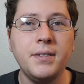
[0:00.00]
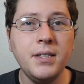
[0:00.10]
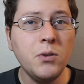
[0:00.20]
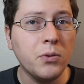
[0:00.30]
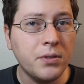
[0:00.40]

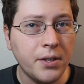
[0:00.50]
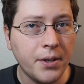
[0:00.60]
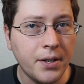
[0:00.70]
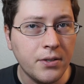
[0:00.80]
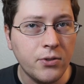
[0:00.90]
sequel
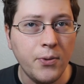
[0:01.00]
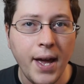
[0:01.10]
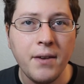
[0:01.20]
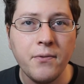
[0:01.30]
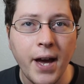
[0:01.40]
series to
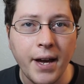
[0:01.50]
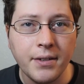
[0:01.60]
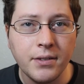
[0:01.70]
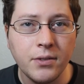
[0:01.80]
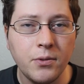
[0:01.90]

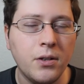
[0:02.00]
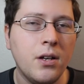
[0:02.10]
NFax,